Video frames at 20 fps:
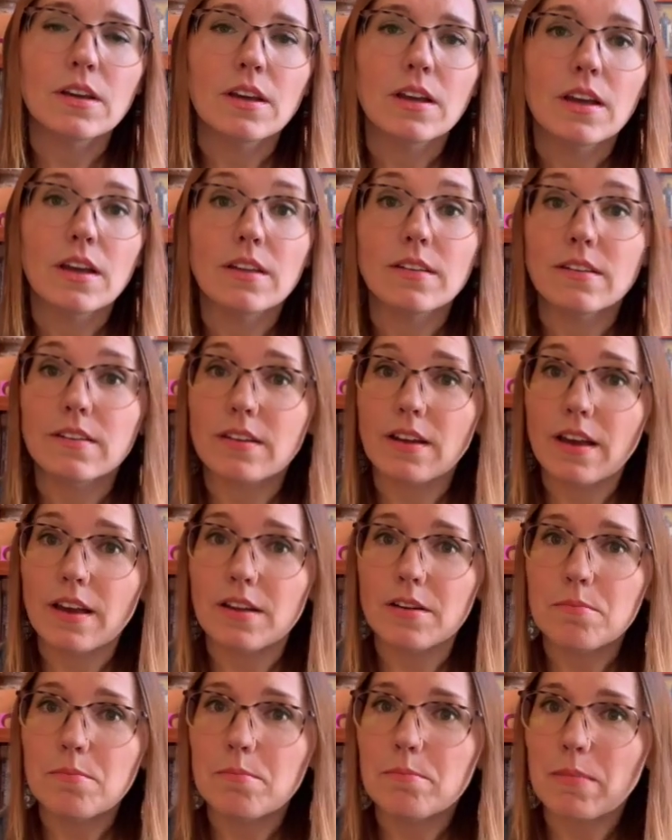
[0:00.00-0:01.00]

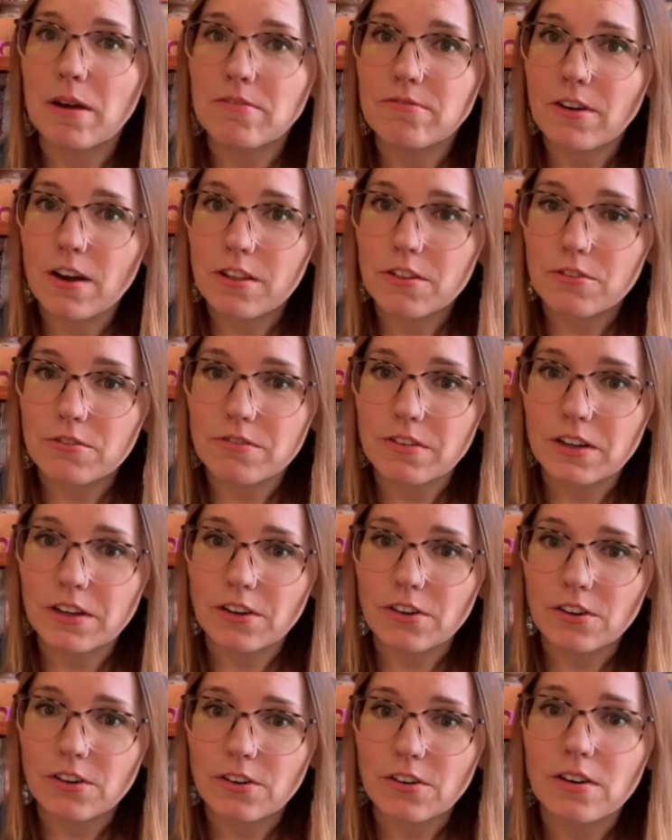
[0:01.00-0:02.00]
Instead, my father
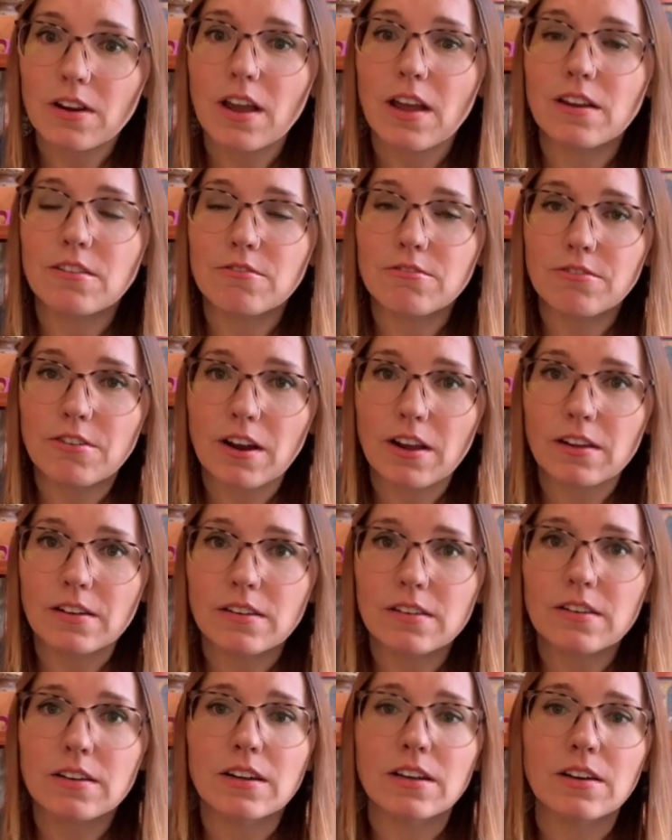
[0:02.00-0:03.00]
figure and
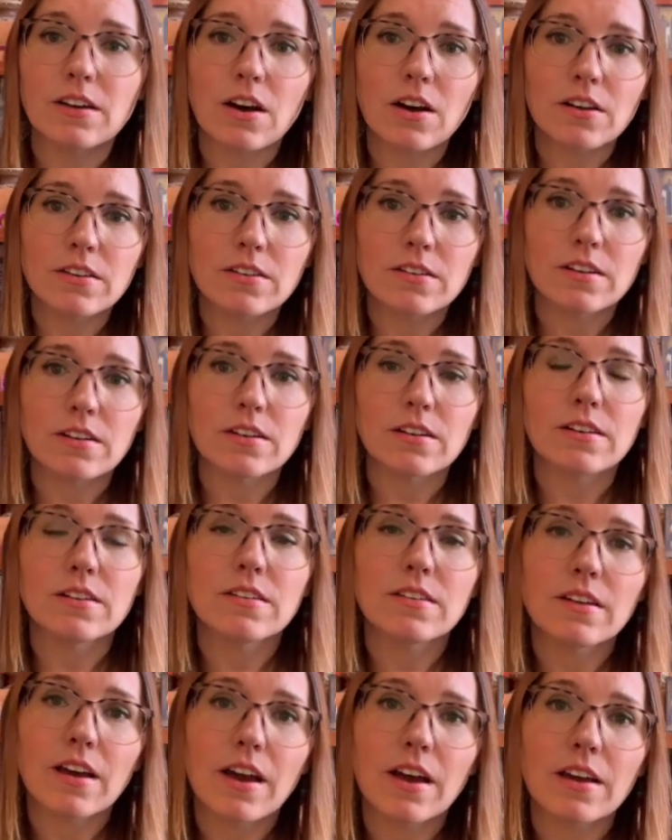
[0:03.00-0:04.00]
friend in Austin
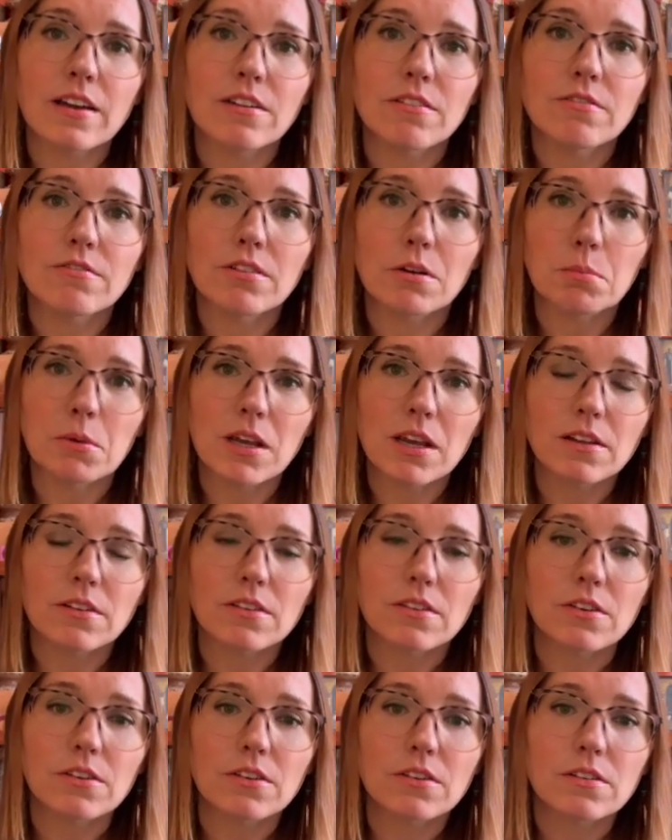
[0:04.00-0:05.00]
died from
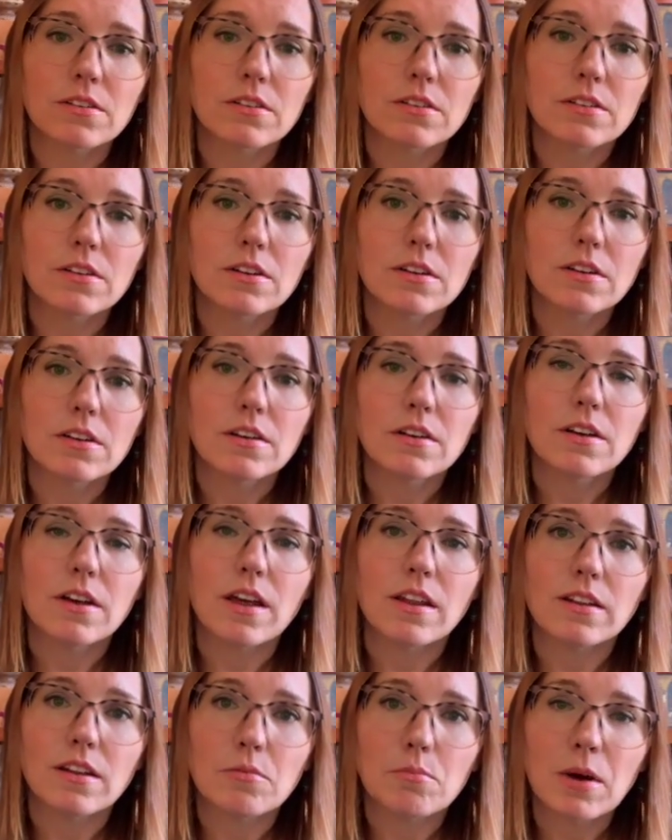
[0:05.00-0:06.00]
cancer.
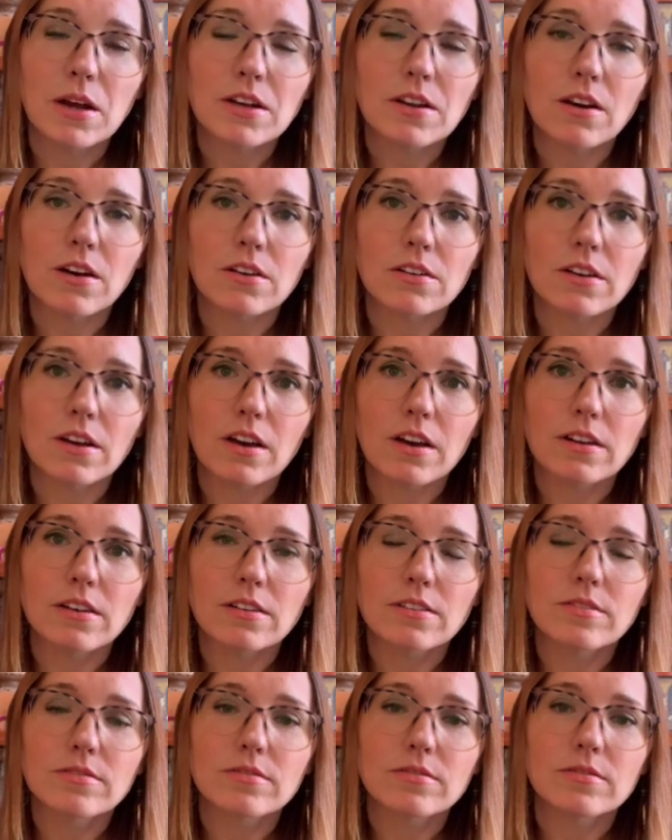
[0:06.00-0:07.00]
And then my dog died
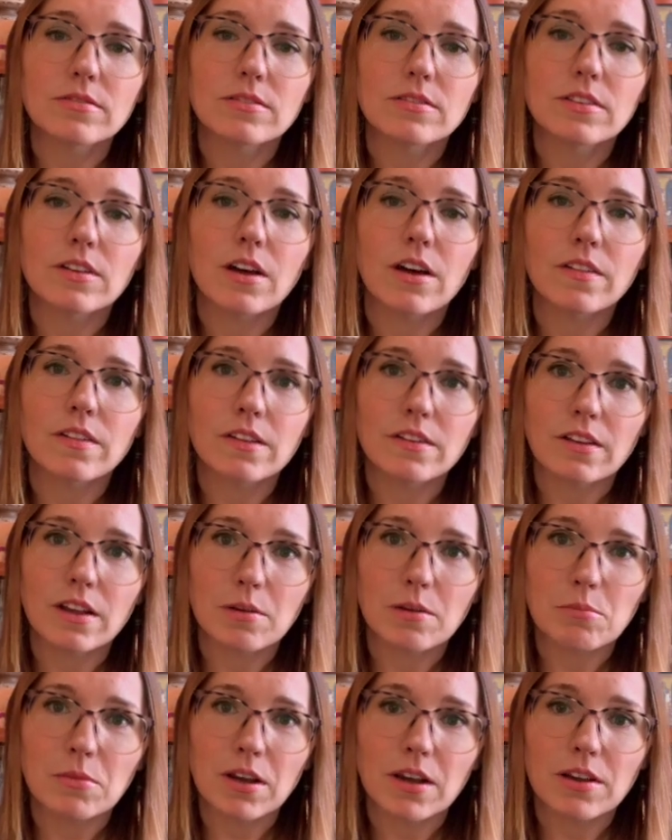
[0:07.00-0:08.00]
on the same
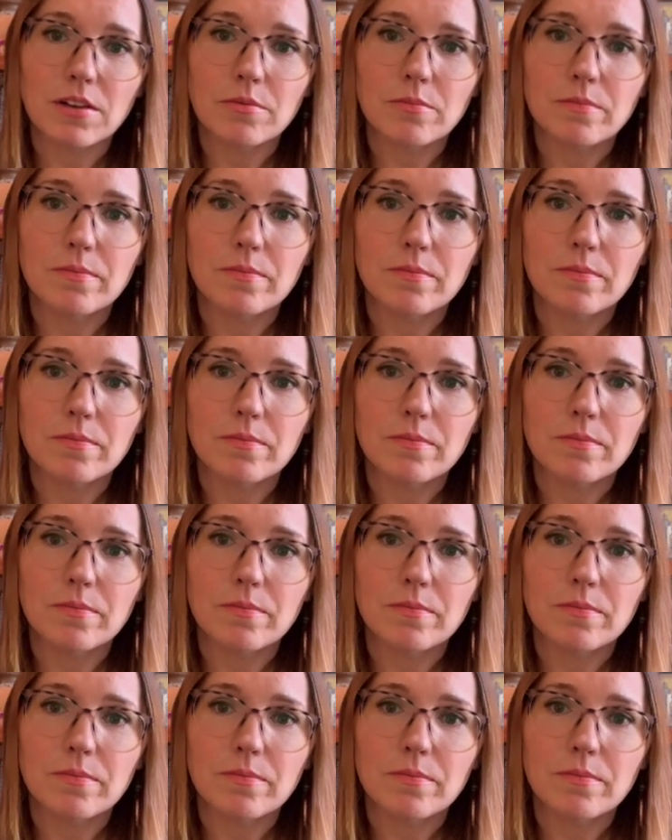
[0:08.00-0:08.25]
day.